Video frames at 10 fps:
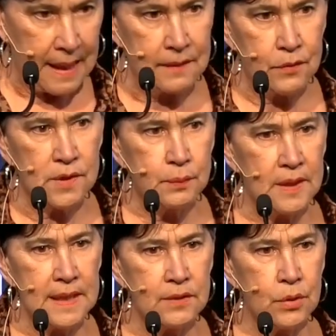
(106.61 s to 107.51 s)
And of course,
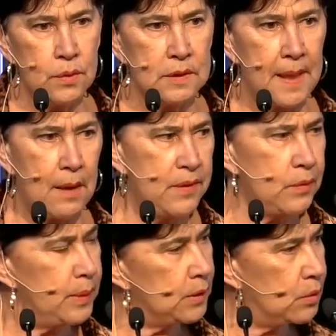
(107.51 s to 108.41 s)
what he talked about with
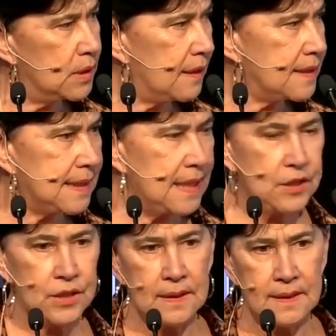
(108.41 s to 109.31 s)
when
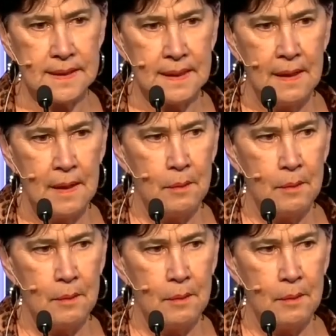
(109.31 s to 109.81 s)
organisations